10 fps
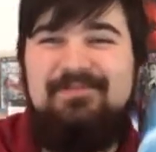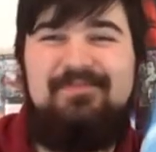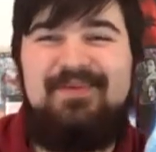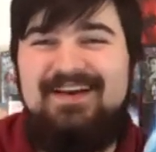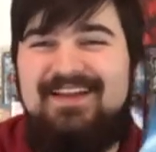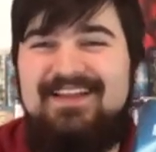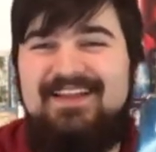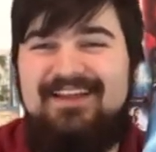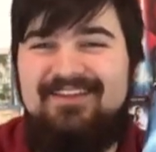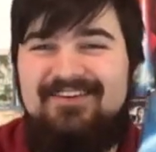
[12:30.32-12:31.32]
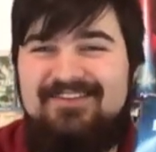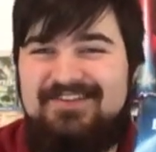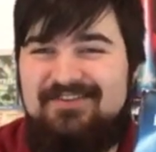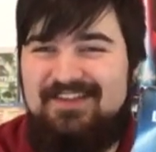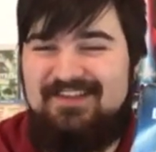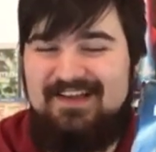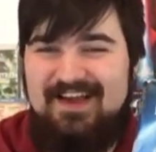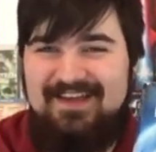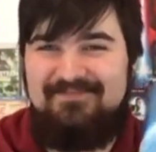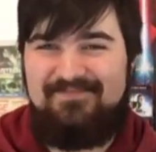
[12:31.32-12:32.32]
but and all joking
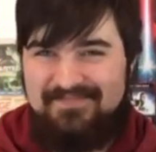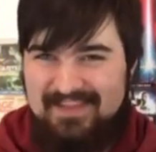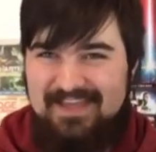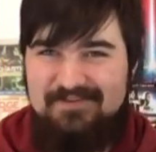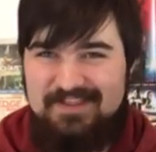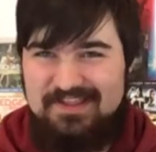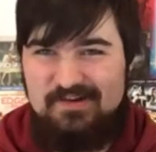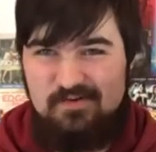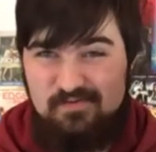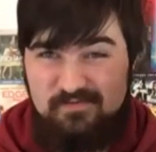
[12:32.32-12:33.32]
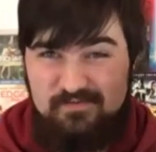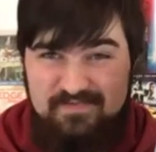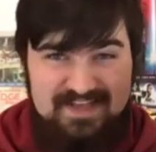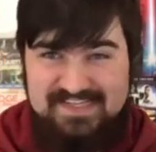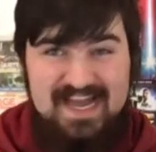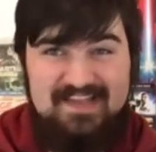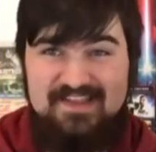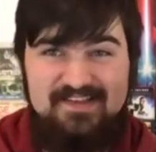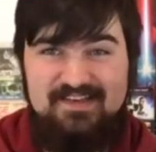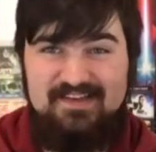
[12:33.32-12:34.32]
aside, it was still
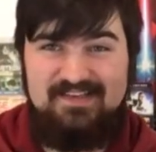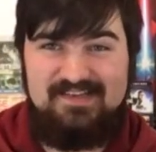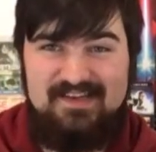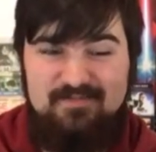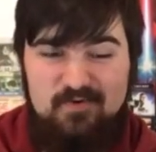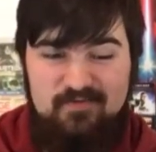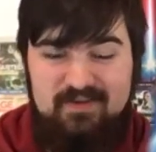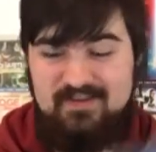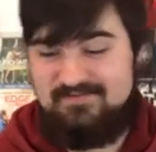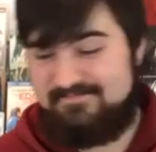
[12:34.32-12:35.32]
fantastically done movie.